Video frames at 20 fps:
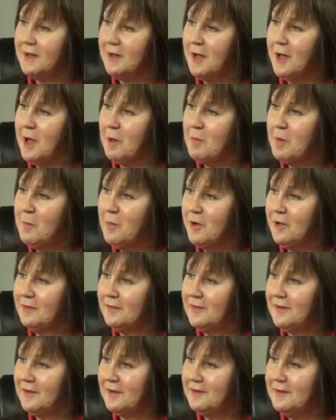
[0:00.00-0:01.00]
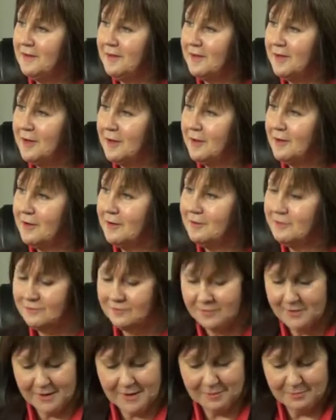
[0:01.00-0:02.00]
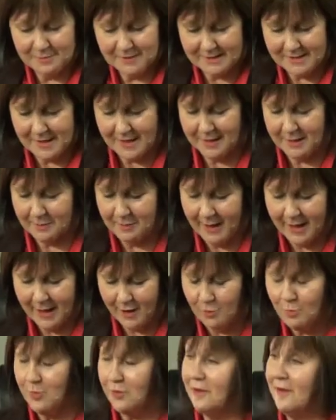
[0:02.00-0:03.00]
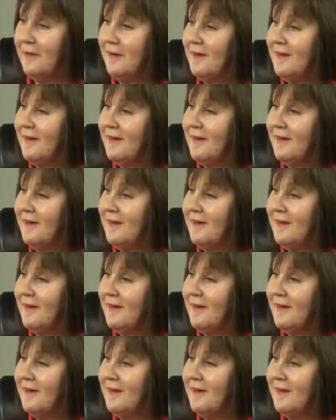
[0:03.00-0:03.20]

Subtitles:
come upon the idea of Zagreb Cowboy?